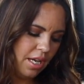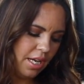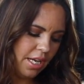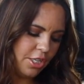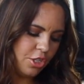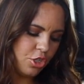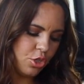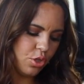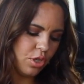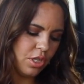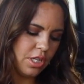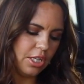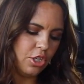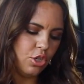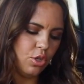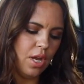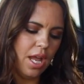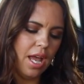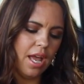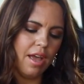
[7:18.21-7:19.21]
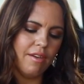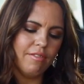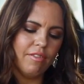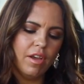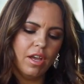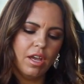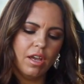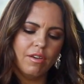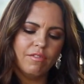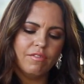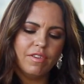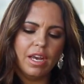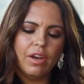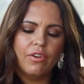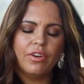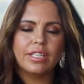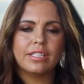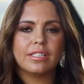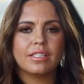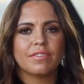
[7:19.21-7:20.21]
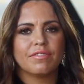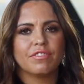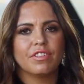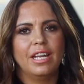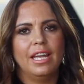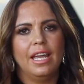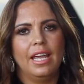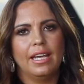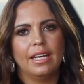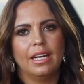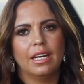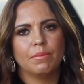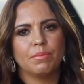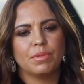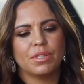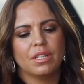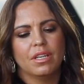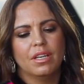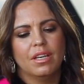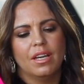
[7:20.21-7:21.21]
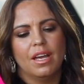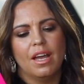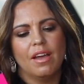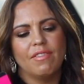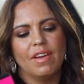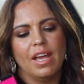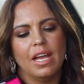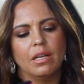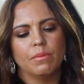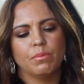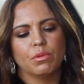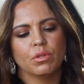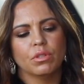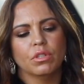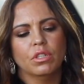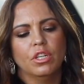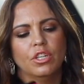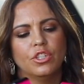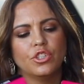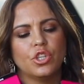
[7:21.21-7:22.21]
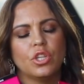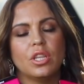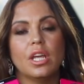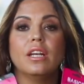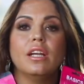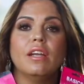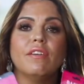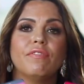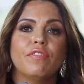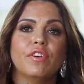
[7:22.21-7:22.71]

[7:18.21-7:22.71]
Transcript: Ensure that you have various different hair clips available so that if,